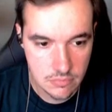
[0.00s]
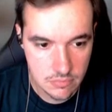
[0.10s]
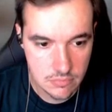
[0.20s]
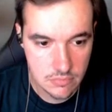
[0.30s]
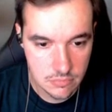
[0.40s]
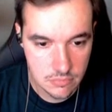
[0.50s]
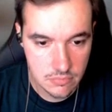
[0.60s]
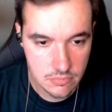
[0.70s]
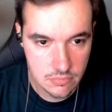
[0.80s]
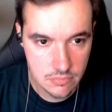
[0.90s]

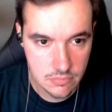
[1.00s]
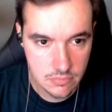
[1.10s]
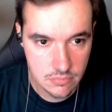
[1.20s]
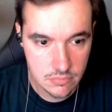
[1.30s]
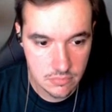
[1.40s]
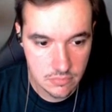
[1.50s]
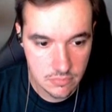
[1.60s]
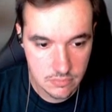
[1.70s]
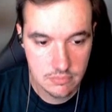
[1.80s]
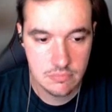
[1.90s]

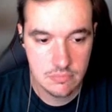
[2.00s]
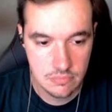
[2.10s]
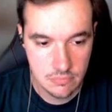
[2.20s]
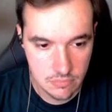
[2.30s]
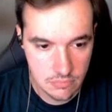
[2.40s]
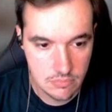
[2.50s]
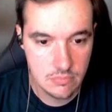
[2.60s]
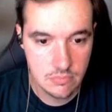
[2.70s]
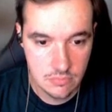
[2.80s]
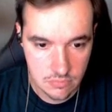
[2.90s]

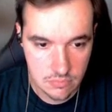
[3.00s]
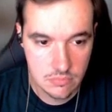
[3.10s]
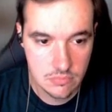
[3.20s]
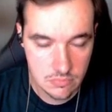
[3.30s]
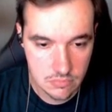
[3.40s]
(silent)